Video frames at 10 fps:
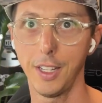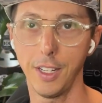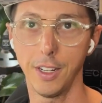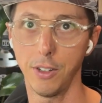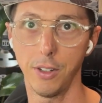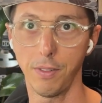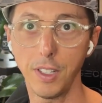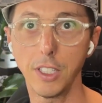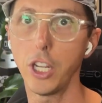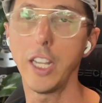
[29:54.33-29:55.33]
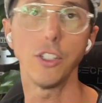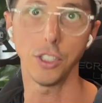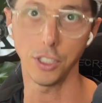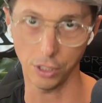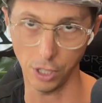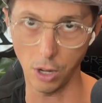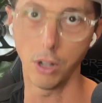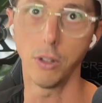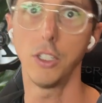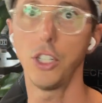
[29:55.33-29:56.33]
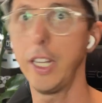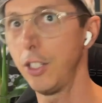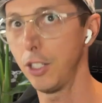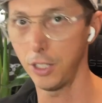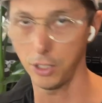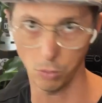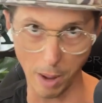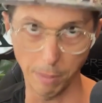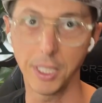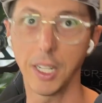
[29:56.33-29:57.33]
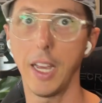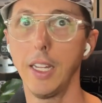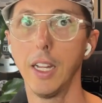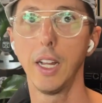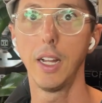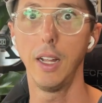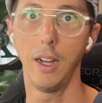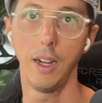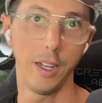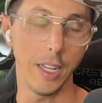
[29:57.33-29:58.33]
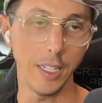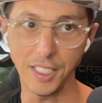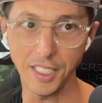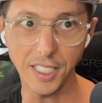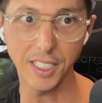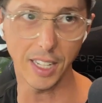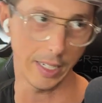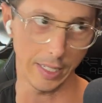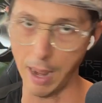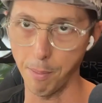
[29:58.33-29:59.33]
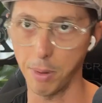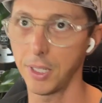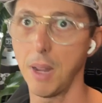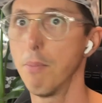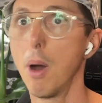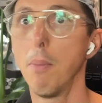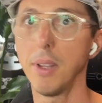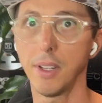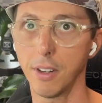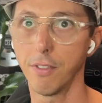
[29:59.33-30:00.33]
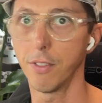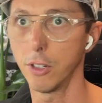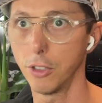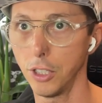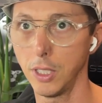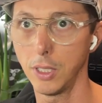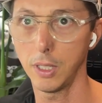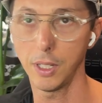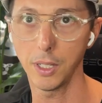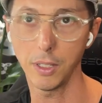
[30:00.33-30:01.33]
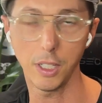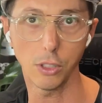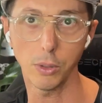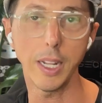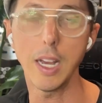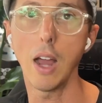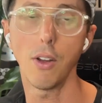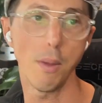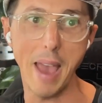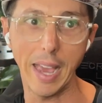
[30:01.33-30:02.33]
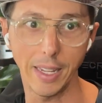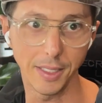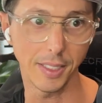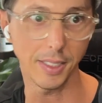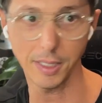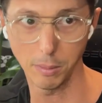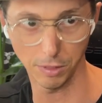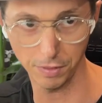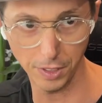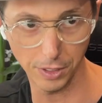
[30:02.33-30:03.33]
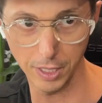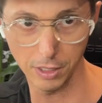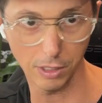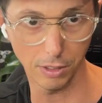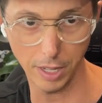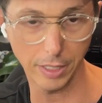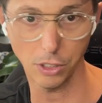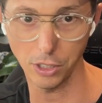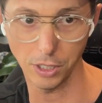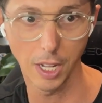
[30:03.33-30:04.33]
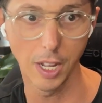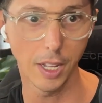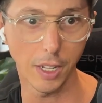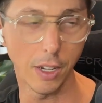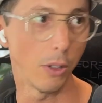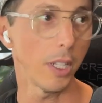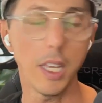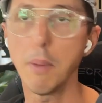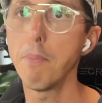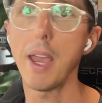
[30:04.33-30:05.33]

if he changes his logo, he changes his website, and he sees like a 10% bump in conversion, he's already got all the back end systems filled in. So that's just, he can